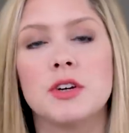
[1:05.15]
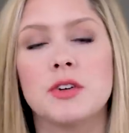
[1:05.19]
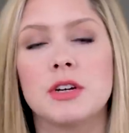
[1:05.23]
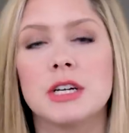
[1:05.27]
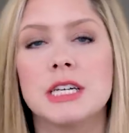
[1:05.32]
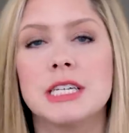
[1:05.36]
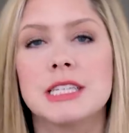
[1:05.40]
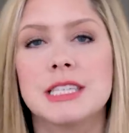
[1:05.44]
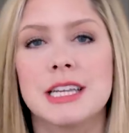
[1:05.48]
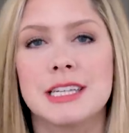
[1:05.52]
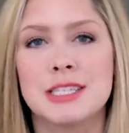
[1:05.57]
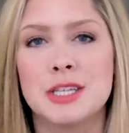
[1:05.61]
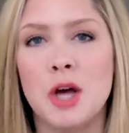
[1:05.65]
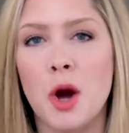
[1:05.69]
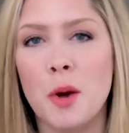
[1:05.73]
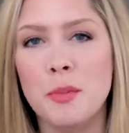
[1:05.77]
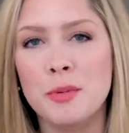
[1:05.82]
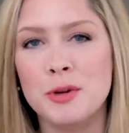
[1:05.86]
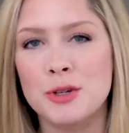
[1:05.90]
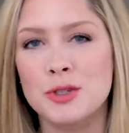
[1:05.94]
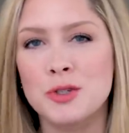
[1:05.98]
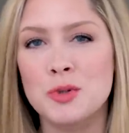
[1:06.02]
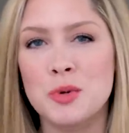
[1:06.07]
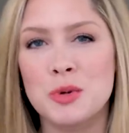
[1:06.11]
degrees. Let's
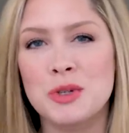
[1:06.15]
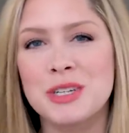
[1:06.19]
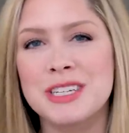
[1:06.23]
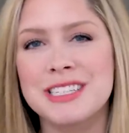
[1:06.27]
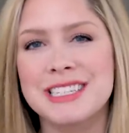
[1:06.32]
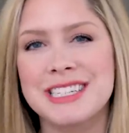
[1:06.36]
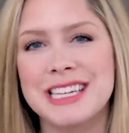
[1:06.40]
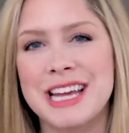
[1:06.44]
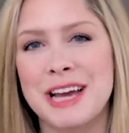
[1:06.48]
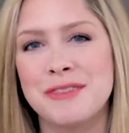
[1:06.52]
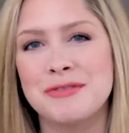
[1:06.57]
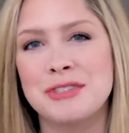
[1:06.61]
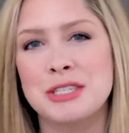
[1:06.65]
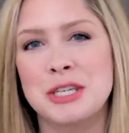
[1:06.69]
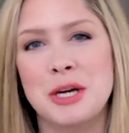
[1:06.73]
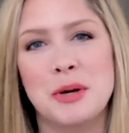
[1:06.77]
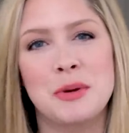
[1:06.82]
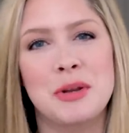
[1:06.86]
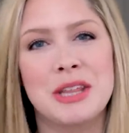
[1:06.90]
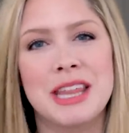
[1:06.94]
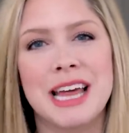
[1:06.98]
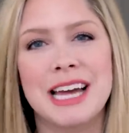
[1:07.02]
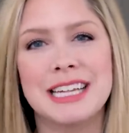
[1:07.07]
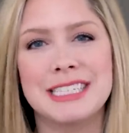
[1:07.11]
hope your tool doesn't have to
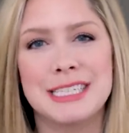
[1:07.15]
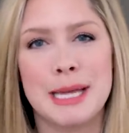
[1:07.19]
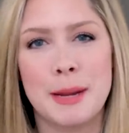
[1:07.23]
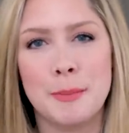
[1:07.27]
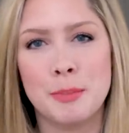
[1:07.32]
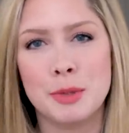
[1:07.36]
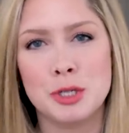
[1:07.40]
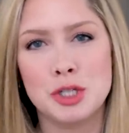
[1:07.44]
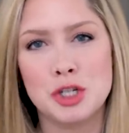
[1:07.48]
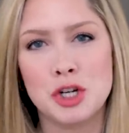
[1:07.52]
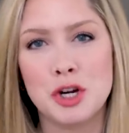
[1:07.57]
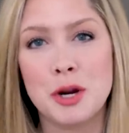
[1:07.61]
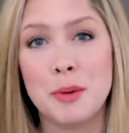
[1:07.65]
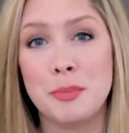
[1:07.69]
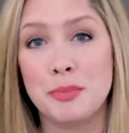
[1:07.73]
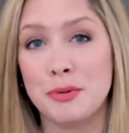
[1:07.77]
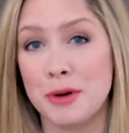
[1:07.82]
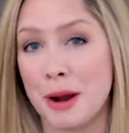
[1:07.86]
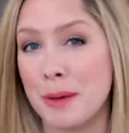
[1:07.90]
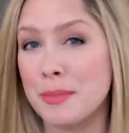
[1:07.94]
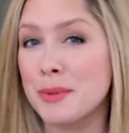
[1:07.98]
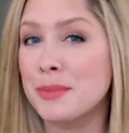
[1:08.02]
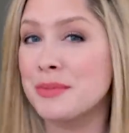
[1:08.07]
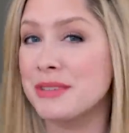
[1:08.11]
go to that temperature. It
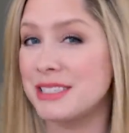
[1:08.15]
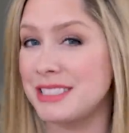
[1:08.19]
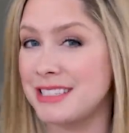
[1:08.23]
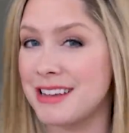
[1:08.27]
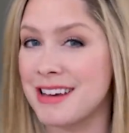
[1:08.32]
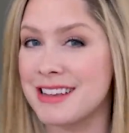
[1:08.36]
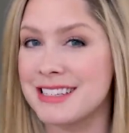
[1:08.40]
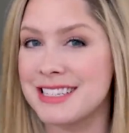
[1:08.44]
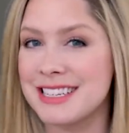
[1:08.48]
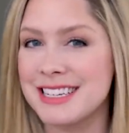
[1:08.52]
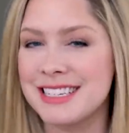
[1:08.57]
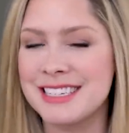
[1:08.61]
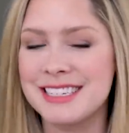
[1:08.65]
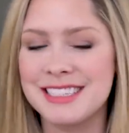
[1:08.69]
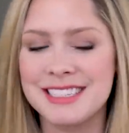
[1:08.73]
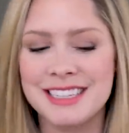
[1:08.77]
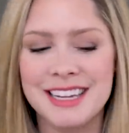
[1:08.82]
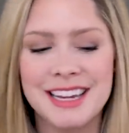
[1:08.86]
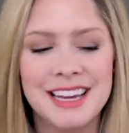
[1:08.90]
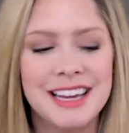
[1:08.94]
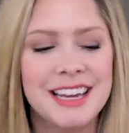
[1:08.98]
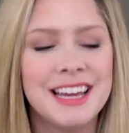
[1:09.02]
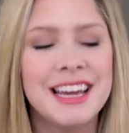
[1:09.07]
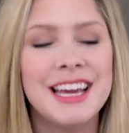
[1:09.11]
probably doesn't.
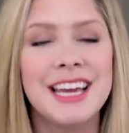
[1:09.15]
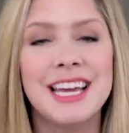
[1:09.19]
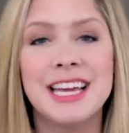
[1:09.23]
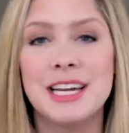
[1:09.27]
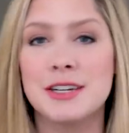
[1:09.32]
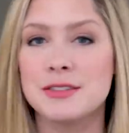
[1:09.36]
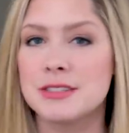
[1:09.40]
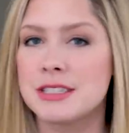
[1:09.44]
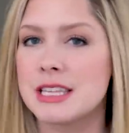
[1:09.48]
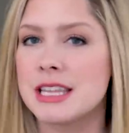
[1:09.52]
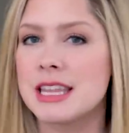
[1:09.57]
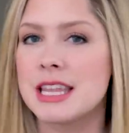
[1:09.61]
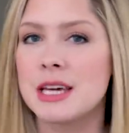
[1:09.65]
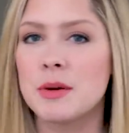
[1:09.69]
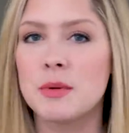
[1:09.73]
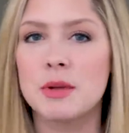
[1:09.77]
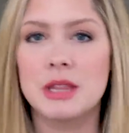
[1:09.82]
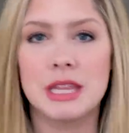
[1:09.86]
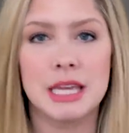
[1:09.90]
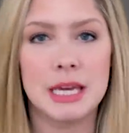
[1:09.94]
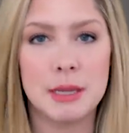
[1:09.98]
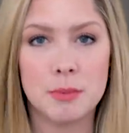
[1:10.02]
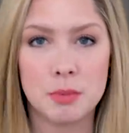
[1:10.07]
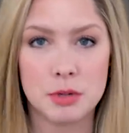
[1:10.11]
Here's the thing
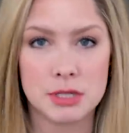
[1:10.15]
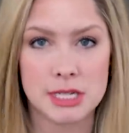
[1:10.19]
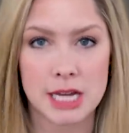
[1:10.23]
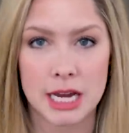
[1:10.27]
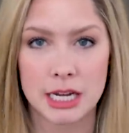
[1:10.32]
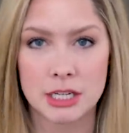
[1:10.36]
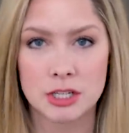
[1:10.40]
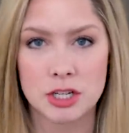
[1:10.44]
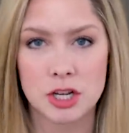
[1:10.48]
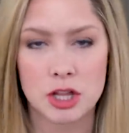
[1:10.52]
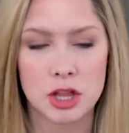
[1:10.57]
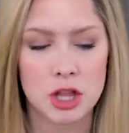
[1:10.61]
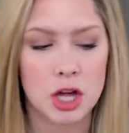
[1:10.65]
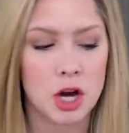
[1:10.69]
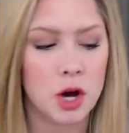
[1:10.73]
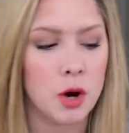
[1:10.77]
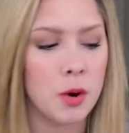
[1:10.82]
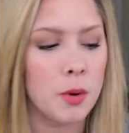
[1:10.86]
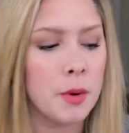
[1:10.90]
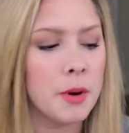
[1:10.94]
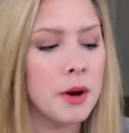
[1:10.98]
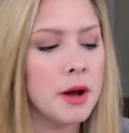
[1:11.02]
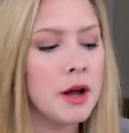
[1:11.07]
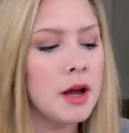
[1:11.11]
with heat protection
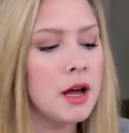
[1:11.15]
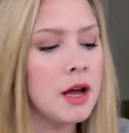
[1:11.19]
though.